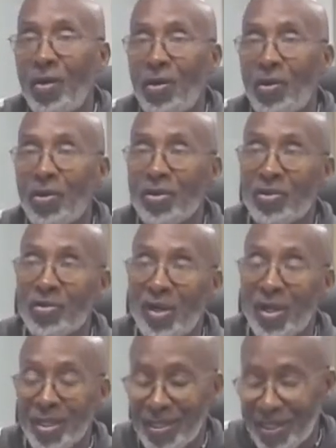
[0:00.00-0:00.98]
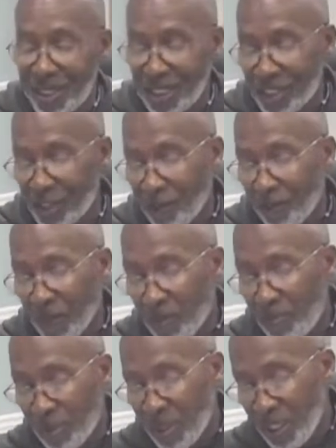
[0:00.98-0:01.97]
or drug addiction,
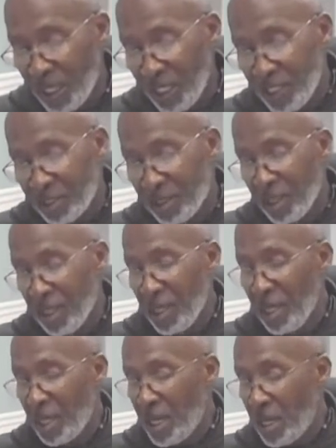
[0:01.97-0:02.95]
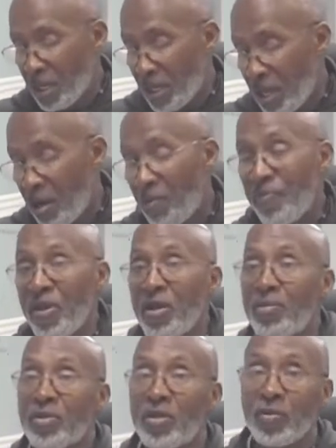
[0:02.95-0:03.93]
please help
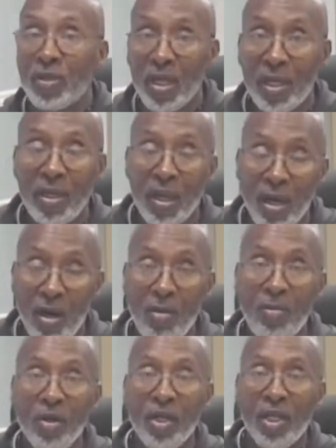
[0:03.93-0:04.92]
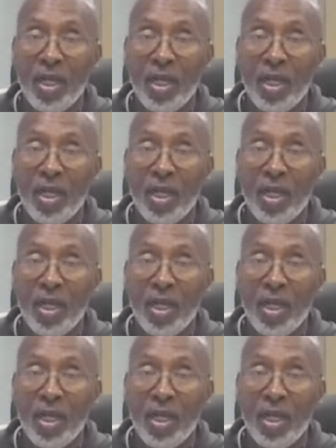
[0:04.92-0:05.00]
them to get help